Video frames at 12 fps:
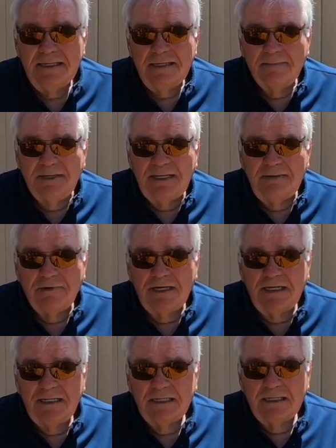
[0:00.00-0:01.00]
But
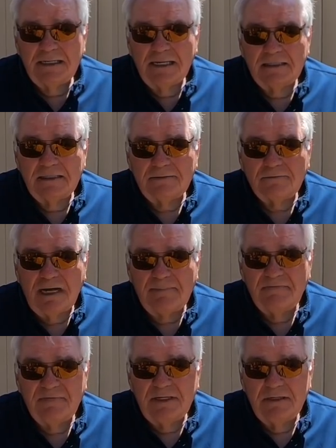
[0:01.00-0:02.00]
anyway, I got another crappie
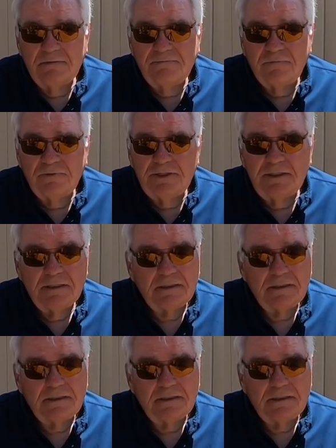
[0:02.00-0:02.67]
video for you.